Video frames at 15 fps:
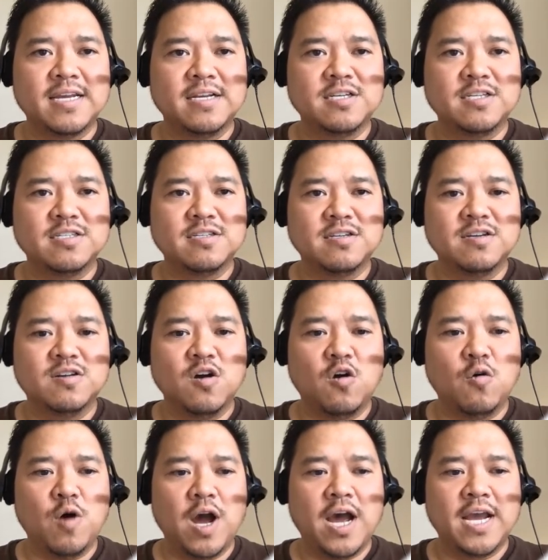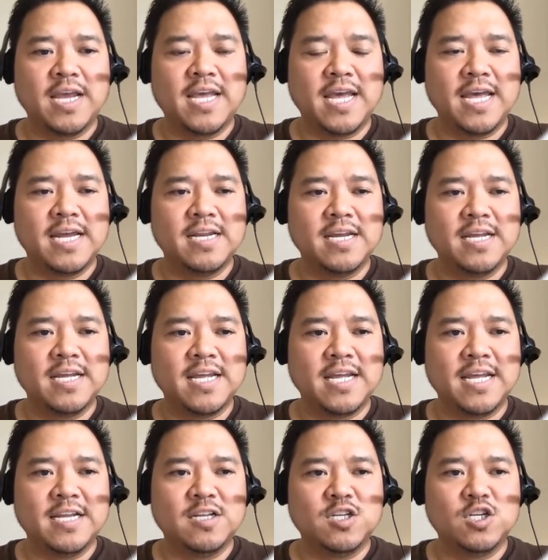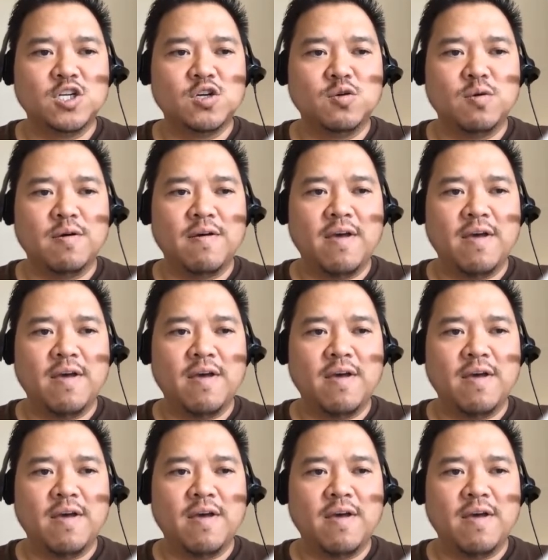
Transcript: just go again into